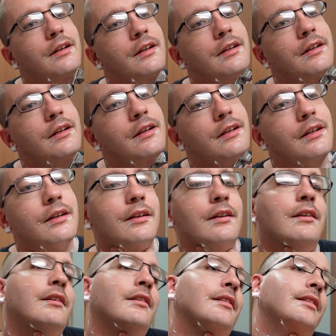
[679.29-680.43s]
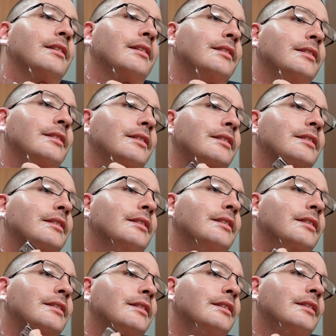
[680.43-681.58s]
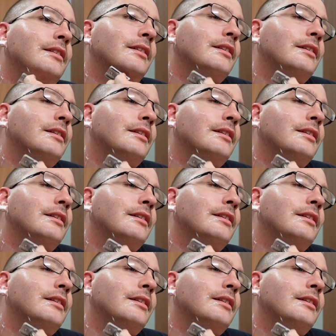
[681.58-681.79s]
(silence)